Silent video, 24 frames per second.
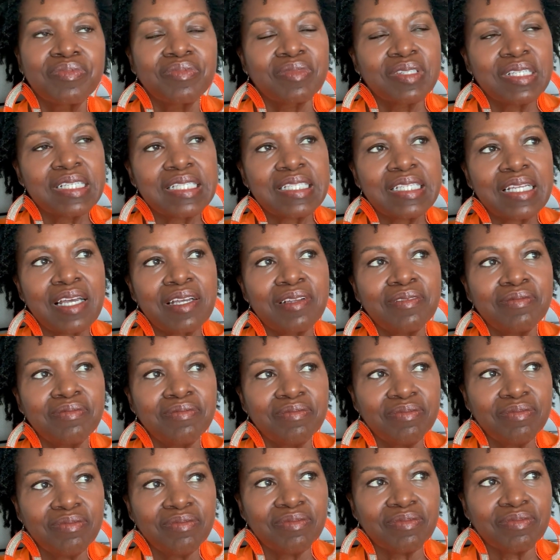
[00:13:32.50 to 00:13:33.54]
Say,
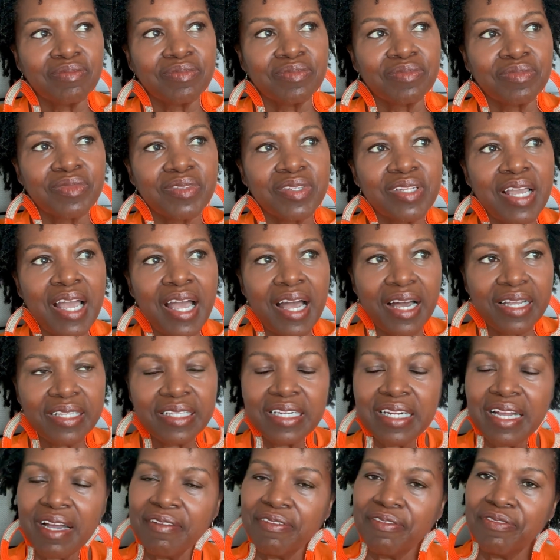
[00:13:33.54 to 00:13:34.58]
how did
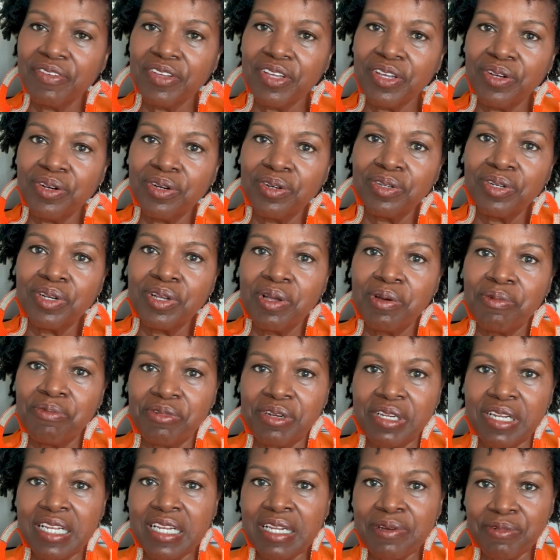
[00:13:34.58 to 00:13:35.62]
I feel
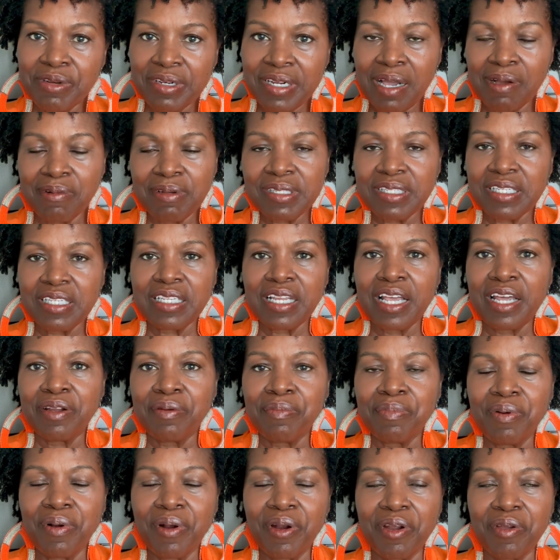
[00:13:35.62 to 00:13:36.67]
when I was in that
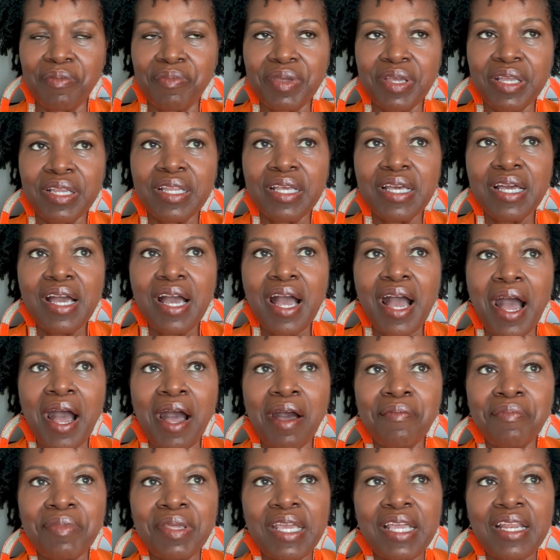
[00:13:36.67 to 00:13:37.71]
apartment? I
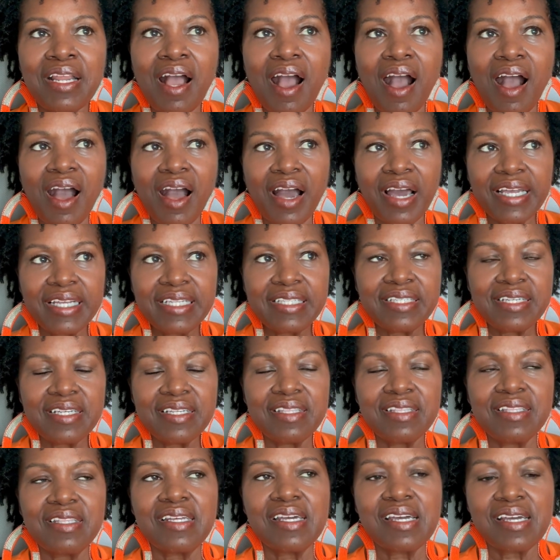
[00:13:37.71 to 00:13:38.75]
mean, I
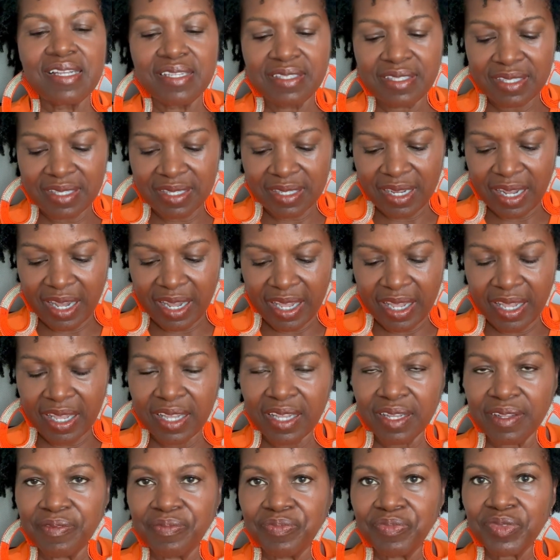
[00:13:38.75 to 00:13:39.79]
did things like
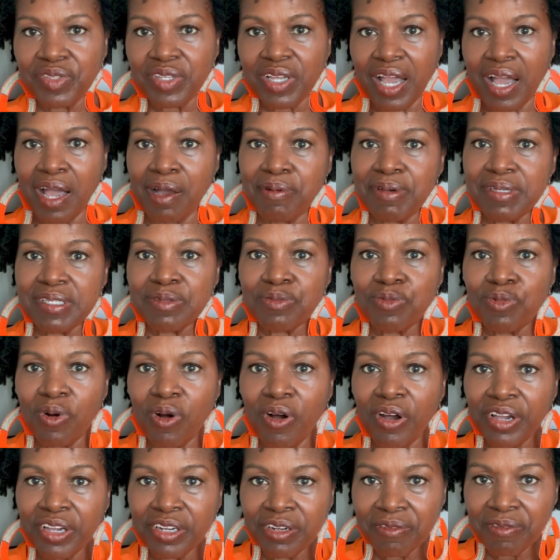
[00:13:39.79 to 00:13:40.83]
I was
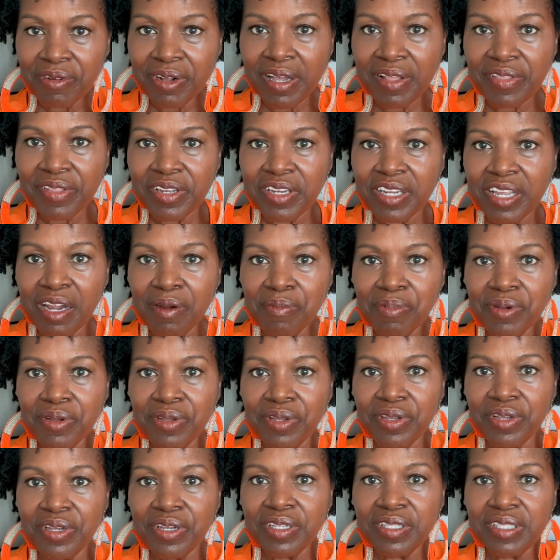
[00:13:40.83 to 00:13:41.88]
walking around the
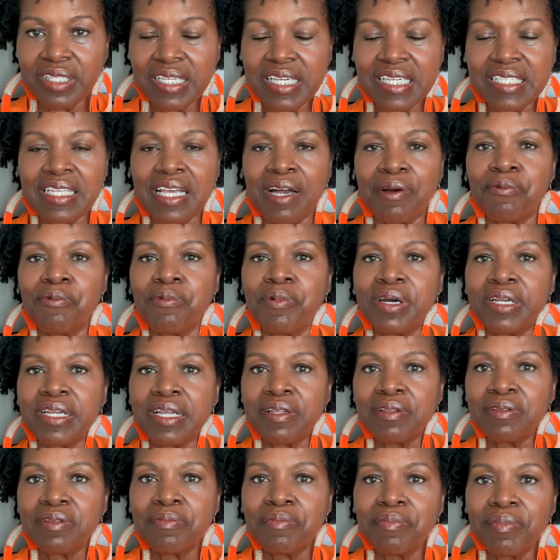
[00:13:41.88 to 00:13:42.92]
neighborhood because I
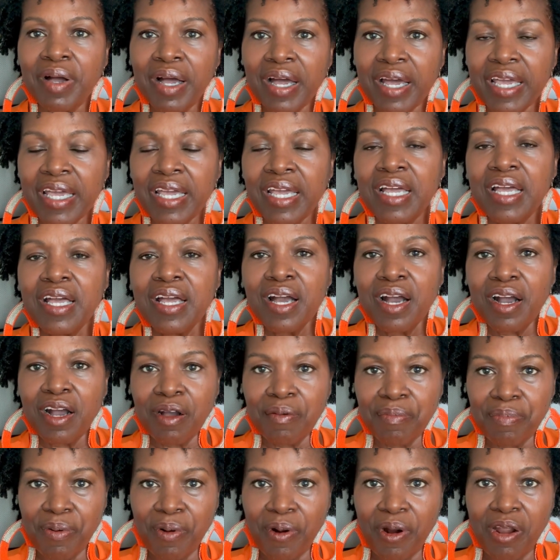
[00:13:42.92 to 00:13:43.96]
wanted my
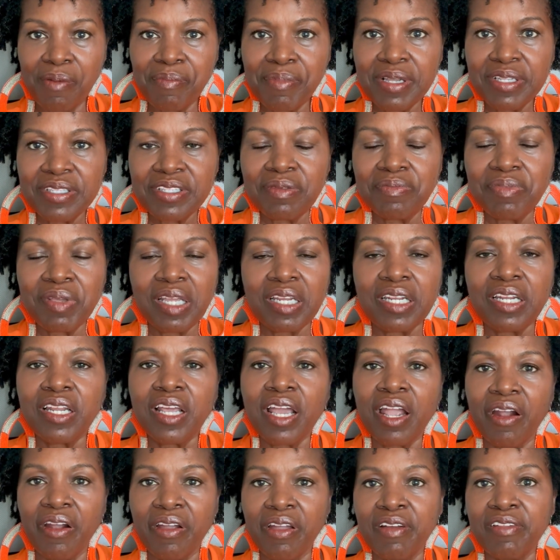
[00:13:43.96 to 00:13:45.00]
apartment to be in an
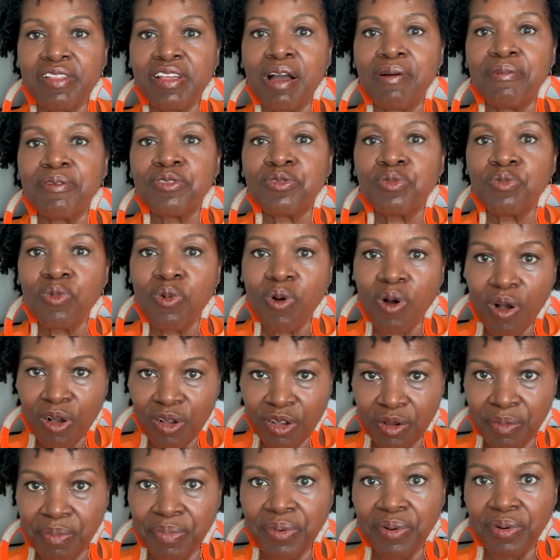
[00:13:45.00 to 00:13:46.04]
area that was
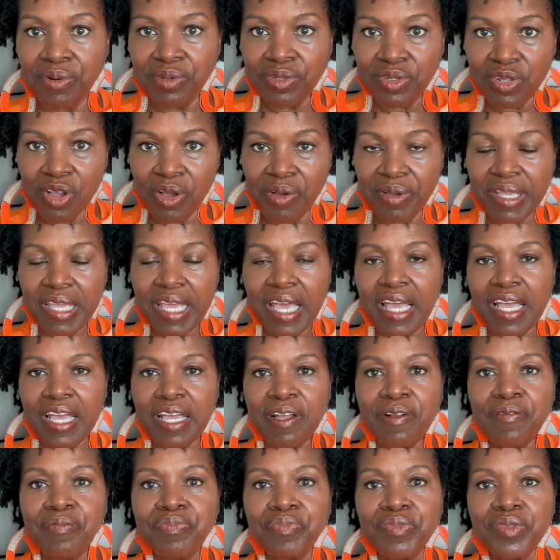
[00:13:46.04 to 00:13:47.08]
walkable,
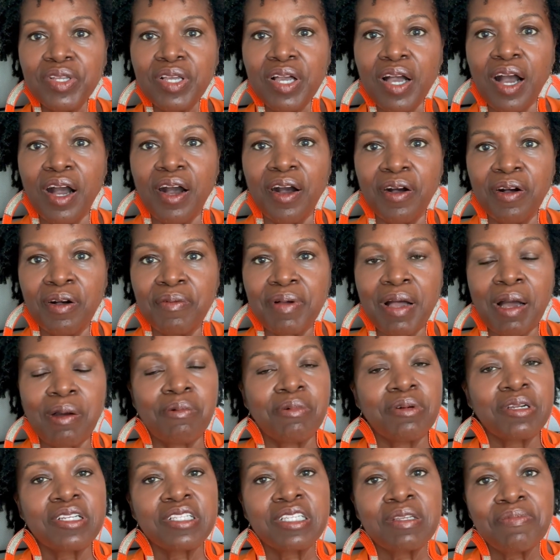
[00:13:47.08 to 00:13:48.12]
okay? I
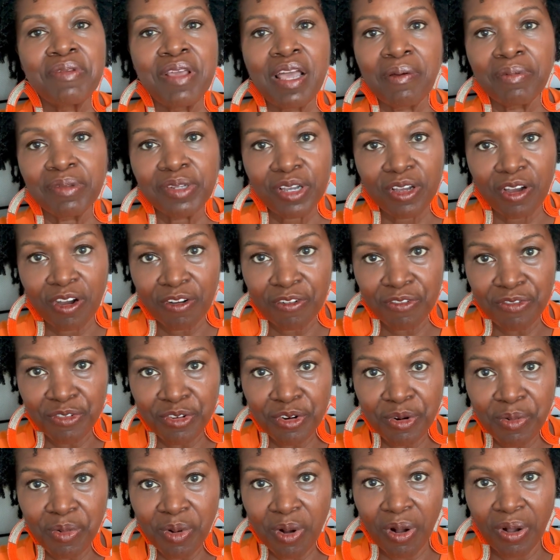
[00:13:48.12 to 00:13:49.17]
wanted to be able to go for
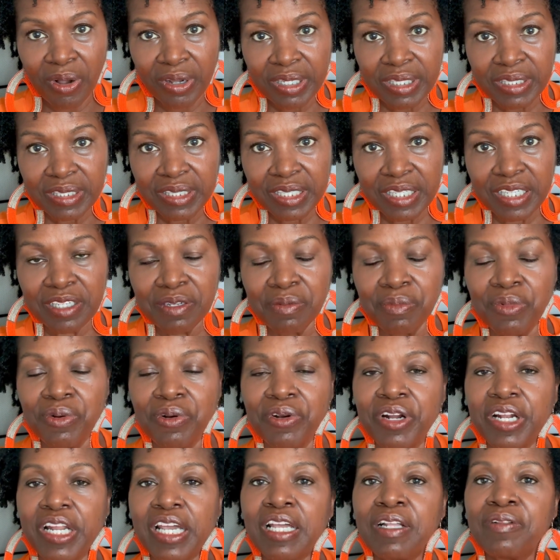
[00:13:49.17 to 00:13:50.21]
a walk in the
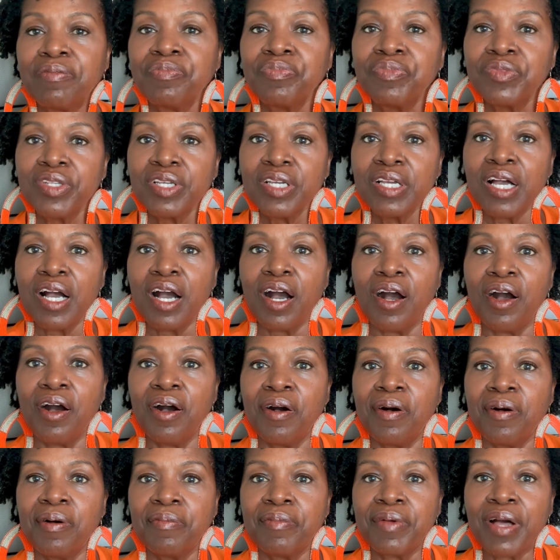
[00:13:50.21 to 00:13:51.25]
morning.
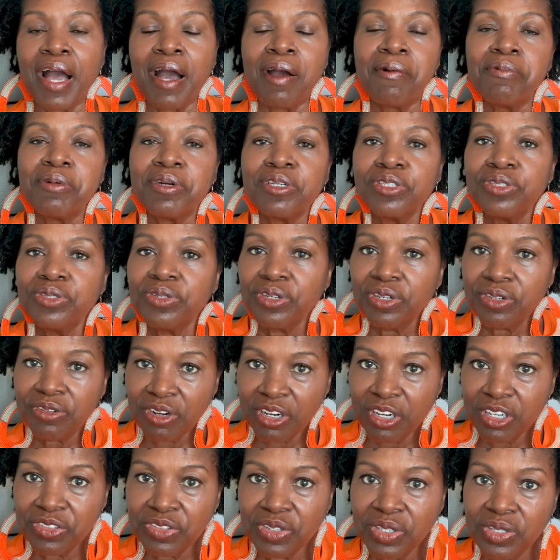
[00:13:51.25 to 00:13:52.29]
I went to a
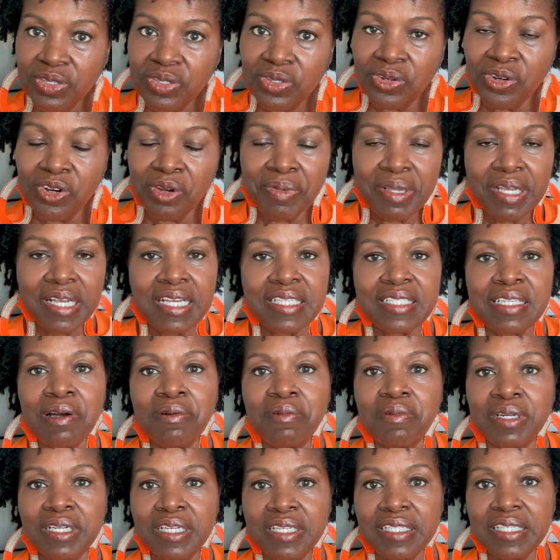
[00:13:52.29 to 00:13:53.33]
grocery store because I
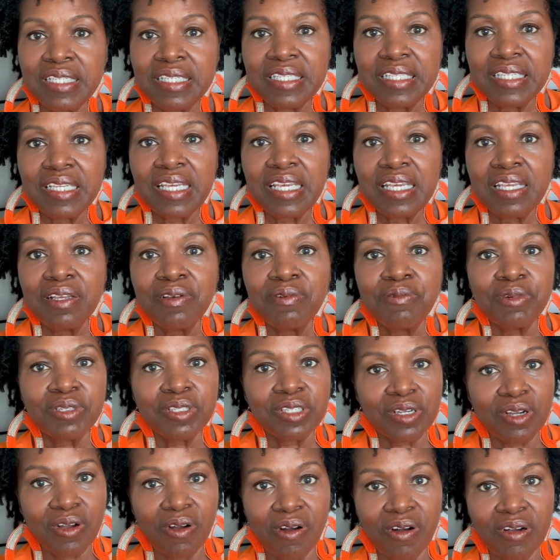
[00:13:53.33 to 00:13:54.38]
wanted to see what the
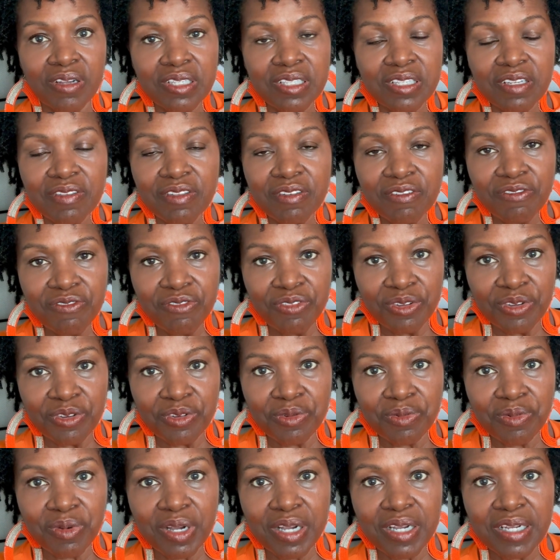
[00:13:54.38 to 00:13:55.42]
cost of the
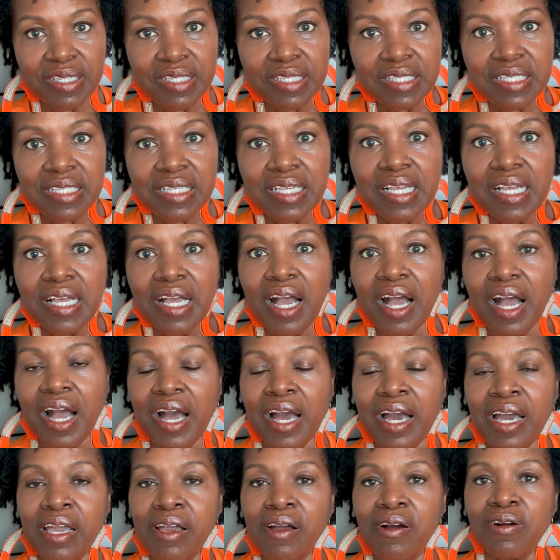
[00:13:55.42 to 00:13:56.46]
food was.
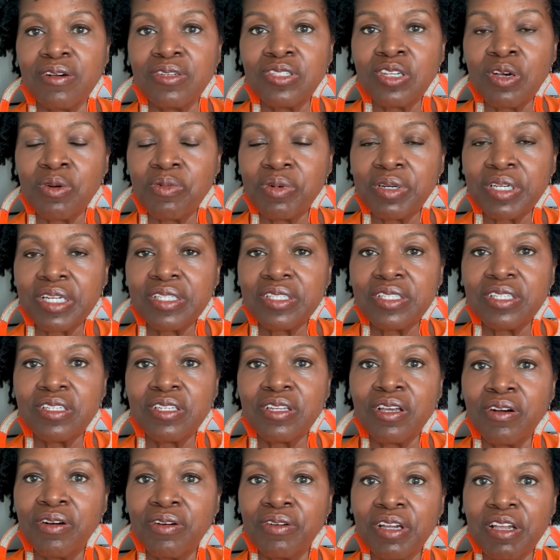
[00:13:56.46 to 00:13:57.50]
I also wanted to
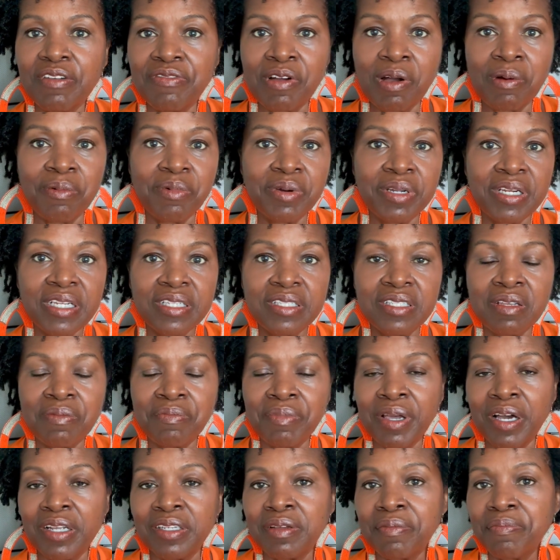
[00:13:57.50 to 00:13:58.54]
know if I wanted to
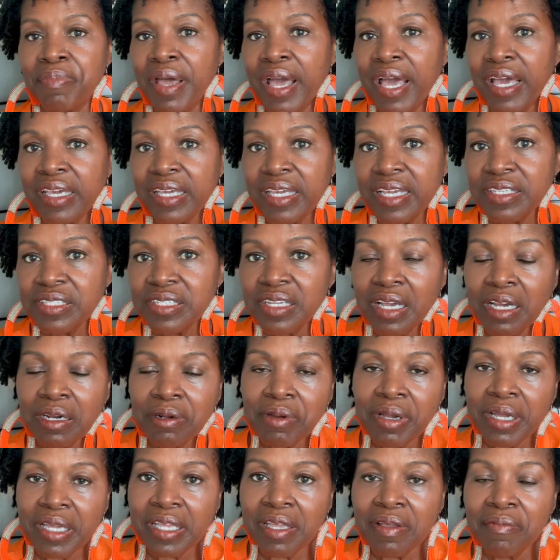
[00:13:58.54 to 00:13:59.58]
mail a package, how do
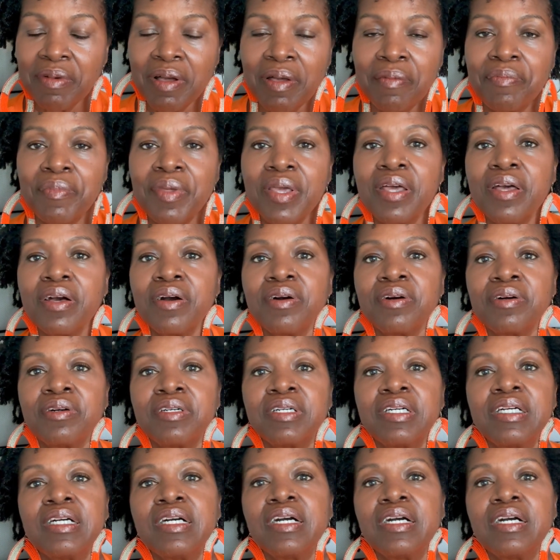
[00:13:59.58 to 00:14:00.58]
I get my mail?